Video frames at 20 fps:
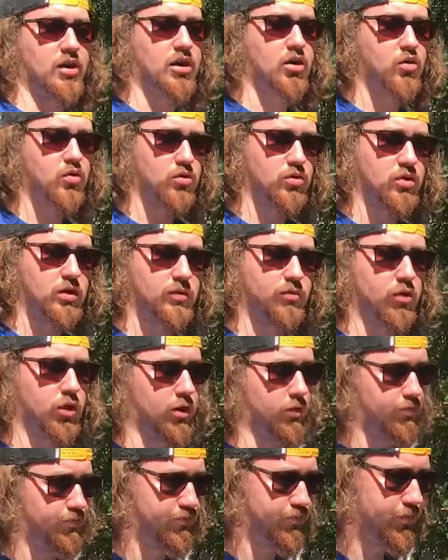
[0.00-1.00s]

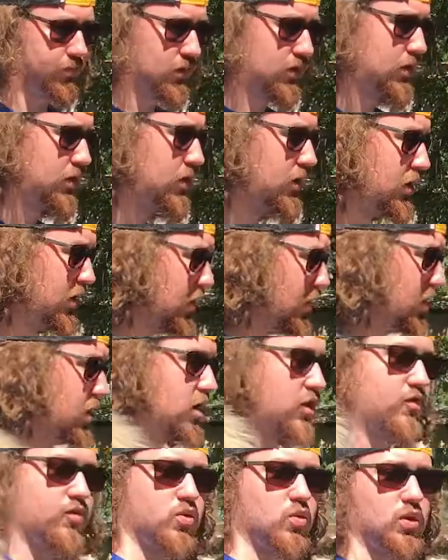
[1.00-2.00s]
equilibrium,
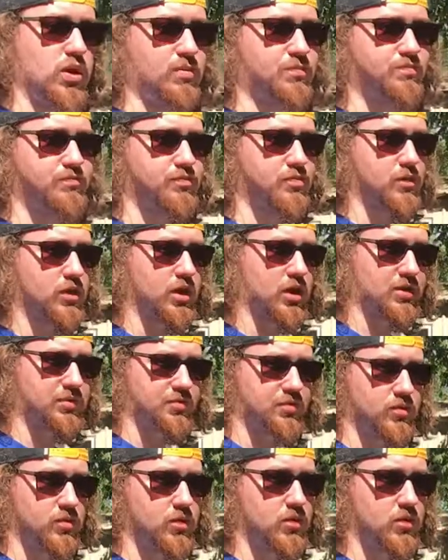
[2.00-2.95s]
if you will. Okay?